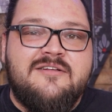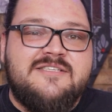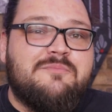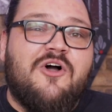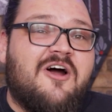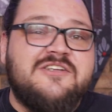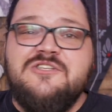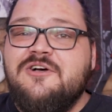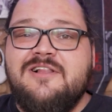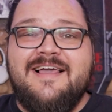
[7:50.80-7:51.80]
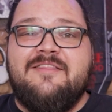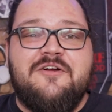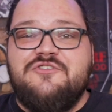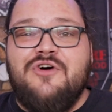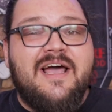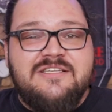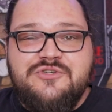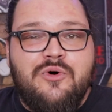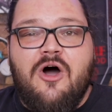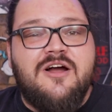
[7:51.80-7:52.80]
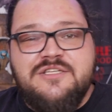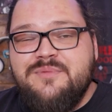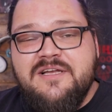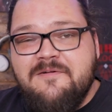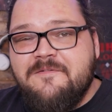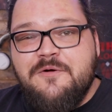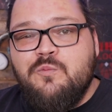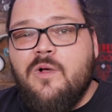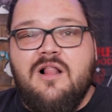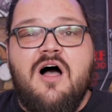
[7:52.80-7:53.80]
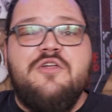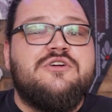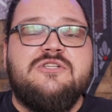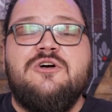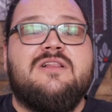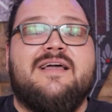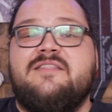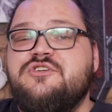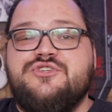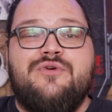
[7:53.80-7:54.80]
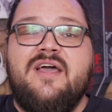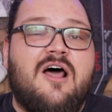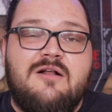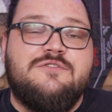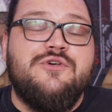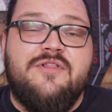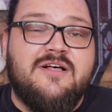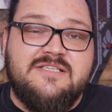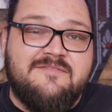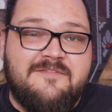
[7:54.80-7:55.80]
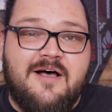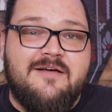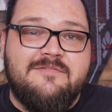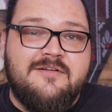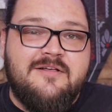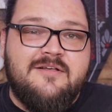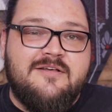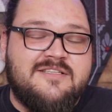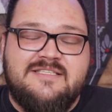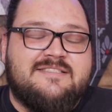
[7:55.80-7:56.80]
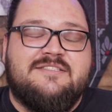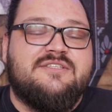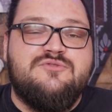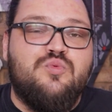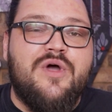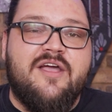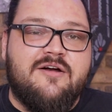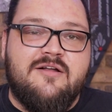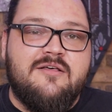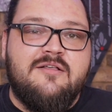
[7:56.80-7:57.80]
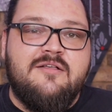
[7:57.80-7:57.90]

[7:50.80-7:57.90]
Some cards look like they're trying too hard to be different, while others look like they're straight out of 2005. It's weird.